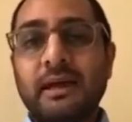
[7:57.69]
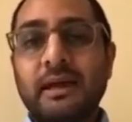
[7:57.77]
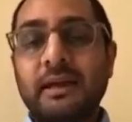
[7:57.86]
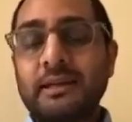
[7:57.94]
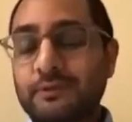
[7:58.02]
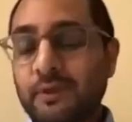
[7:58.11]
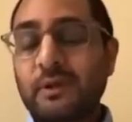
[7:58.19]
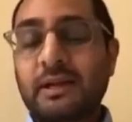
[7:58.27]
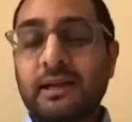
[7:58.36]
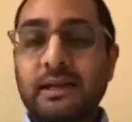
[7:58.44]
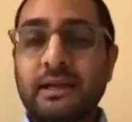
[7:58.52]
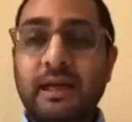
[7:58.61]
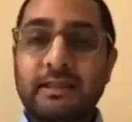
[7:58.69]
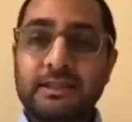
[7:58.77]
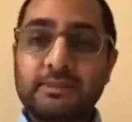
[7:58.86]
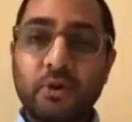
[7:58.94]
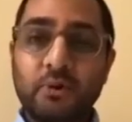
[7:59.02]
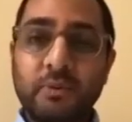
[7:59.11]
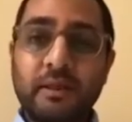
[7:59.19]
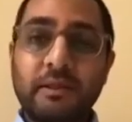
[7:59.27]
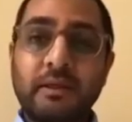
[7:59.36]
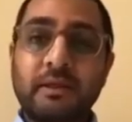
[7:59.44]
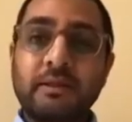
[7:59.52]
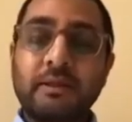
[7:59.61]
And it's very clear at this moment that the